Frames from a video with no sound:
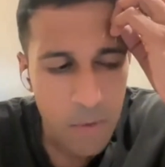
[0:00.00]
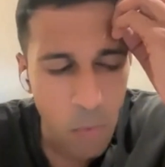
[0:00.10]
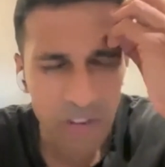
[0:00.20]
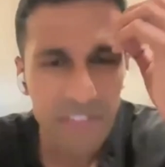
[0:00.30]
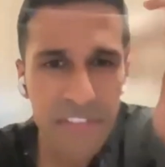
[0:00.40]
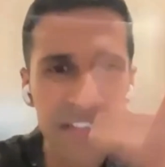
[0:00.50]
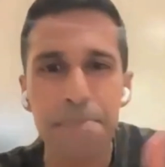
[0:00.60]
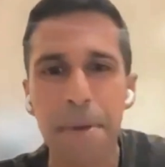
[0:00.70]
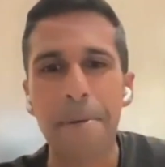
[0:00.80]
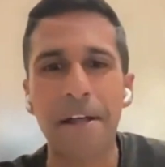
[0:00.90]
one of the things
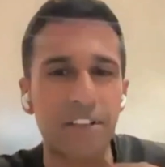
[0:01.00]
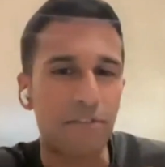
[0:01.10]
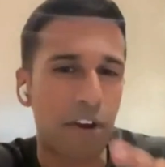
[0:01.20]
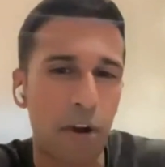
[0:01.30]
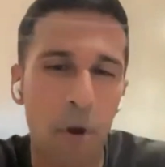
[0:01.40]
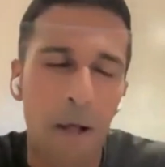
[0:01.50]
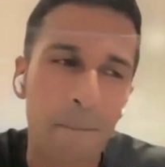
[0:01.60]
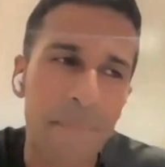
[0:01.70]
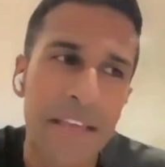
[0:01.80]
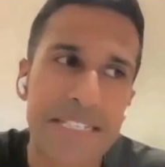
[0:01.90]
that PayPal did very well
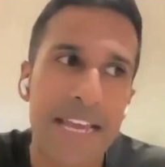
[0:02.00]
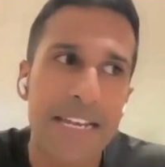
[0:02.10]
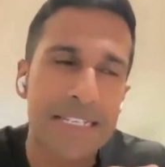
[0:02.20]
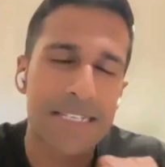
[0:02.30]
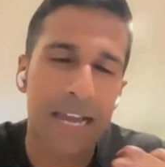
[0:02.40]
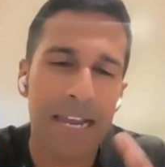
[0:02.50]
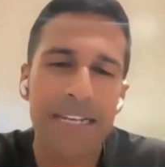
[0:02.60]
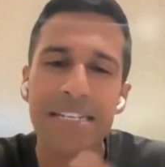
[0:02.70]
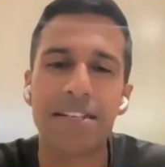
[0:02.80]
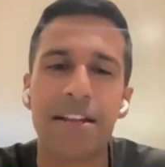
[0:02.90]
is they
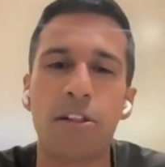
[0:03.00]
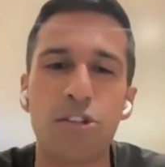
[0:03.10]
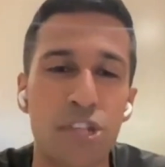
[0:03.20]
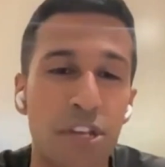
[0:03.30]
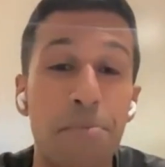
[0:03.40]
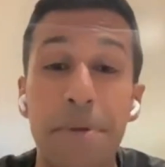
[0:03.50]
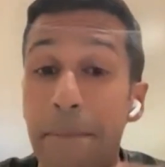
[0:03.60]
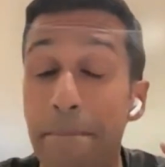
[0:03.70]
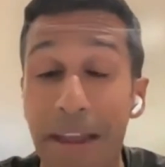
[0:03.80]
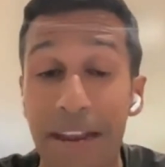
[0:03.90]
designed technology that could be
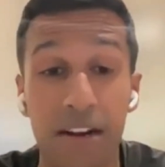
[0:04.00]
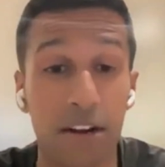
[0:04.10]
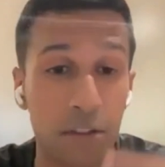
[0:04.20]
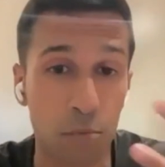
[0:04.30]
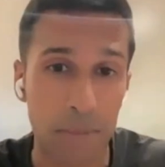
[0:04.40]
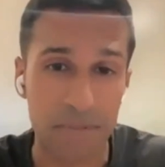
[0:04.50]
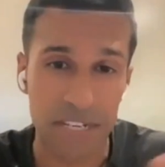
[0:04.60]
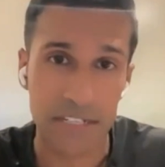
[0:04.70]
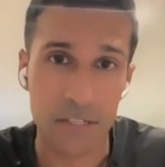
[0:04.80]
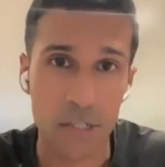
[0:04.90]
embedded on other
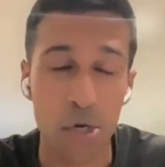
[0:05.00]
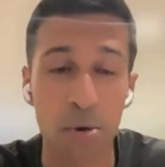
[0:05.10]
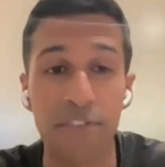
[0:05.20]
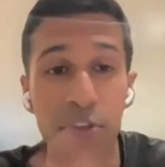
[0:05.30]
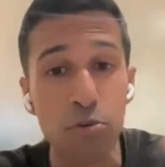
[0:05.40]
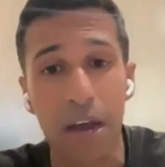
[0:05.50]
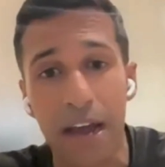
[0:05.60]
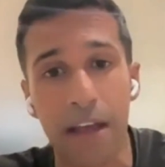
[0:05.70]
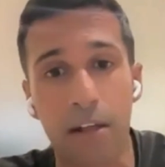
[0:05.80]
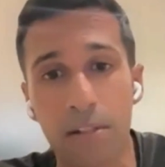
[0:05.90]
websites. So if you,
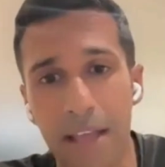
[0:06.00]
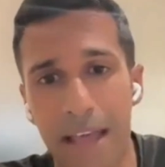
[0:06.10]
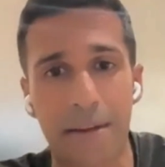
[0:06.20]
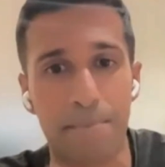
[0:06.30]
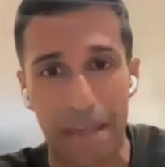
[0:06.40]
Kyle, had a